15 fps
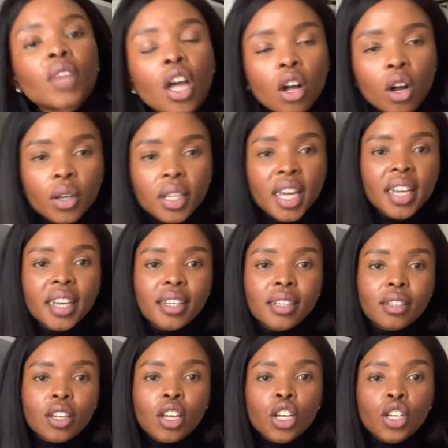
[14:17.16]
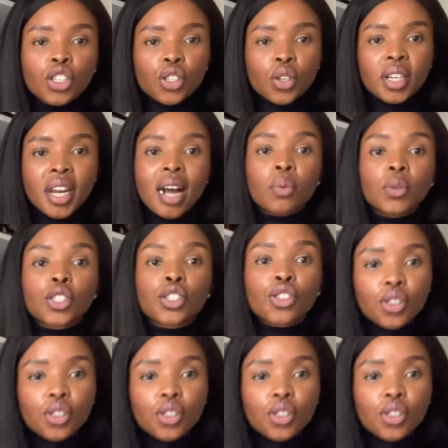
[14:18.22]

Okay, so now it's